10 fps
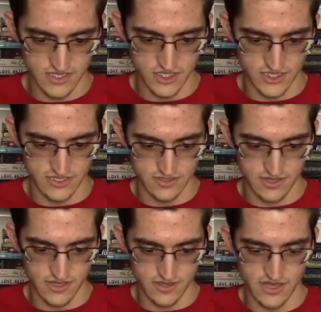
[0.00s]
just
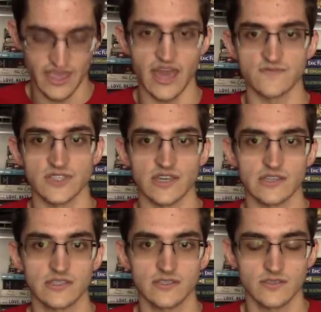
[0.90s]
they, they have
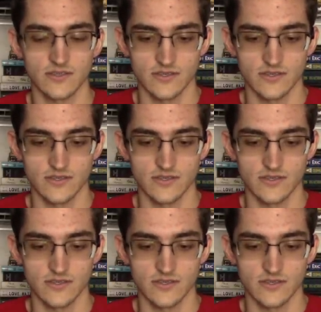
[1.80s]
sex.